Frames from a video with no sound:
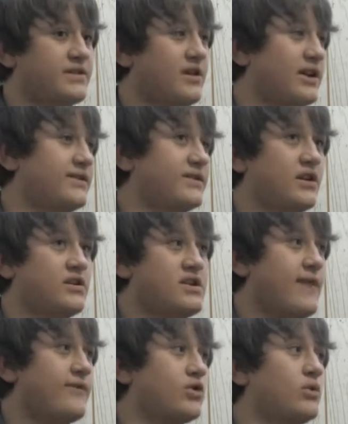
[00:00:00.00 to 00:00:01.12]
They're
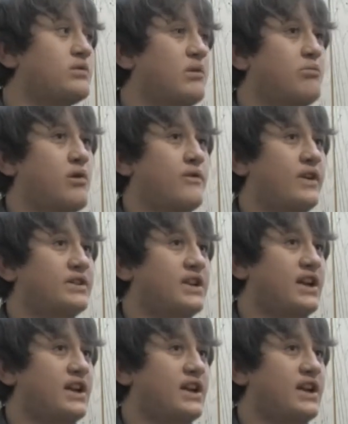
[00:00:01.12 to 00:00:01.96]
never going to be perfect.